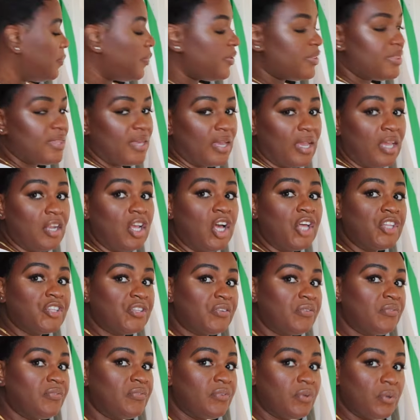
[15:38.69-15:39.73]
But then on
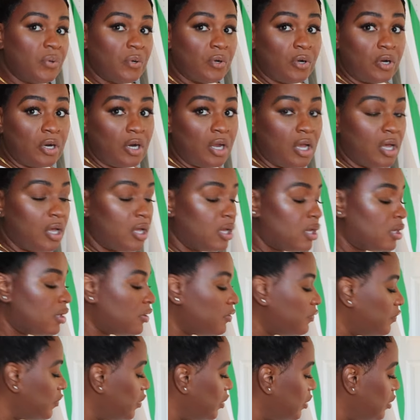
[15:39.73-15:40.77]
the floor
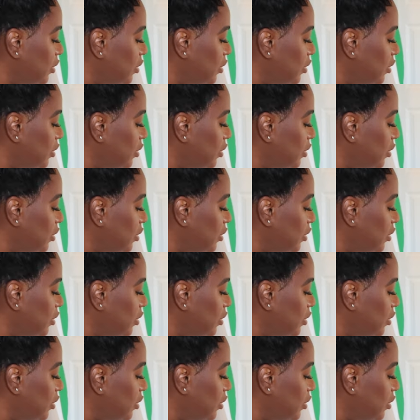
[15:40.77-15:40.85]
of